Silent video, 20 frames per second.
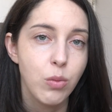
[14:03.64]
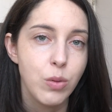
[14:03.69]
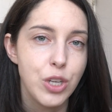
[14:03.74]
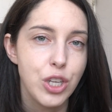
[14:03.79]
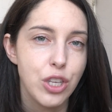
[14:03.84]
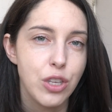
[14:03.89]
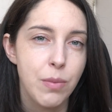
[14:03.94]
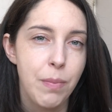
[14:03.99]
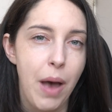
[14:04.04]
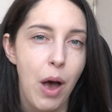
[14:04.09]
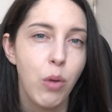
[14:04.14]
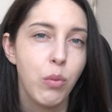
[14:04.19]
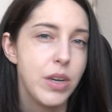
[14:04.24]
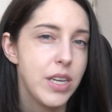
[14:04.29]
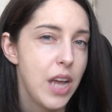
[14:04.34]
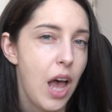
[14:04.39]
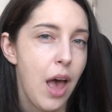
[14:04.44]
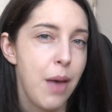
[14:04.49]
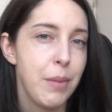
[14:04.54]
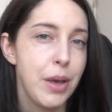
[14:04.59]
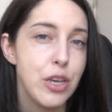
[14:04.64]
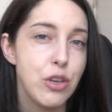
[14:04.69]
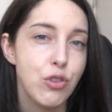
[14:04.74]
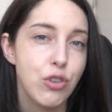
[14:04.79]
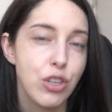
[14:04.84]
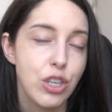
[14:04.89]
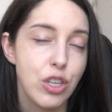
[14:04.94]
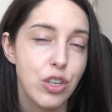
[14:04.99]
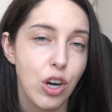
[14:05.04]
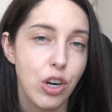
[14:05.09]
which is about what time I
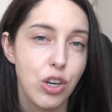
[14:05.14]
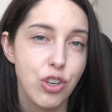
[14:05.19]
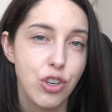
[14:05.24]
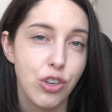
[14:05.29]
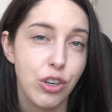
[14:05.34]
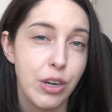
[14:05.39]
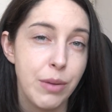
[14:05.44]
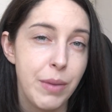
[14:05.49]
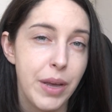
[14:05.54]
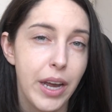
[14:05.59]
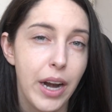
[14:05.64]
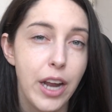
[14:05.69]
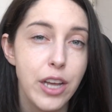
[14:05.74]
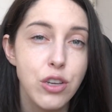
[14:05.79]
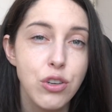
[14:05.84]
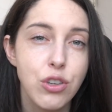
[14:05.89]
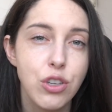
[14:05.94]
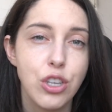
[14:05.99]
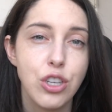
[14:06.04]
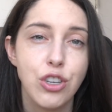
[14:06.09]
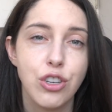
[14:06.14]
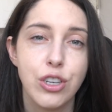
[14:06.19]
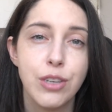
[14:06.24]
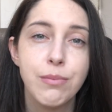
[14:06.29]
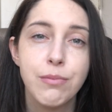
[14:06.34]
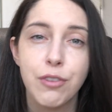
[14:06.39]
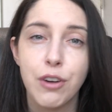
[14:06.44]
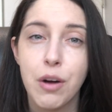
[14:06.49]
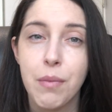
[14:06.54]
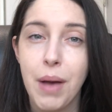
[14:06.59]
usually start streaming, and I usually
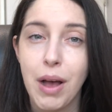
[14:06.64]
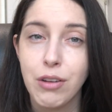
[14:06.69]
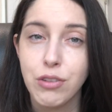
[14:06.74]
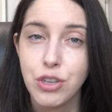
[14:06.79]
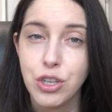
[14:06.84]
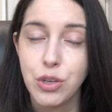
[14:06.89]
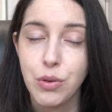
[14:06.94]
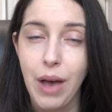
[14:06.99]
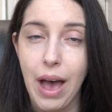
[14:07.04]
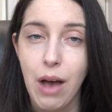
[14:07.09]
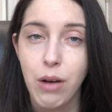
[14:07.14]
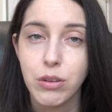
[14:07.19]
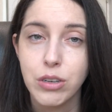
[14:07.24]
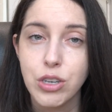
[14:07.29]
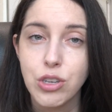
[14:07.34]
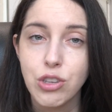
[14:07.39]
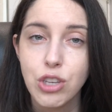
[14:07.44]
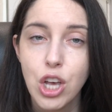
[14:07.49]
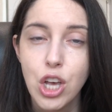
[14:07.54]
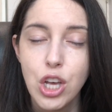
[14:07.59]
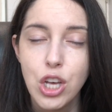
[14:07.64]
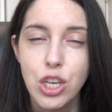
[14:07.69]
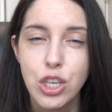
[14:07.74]
stream for about two hours.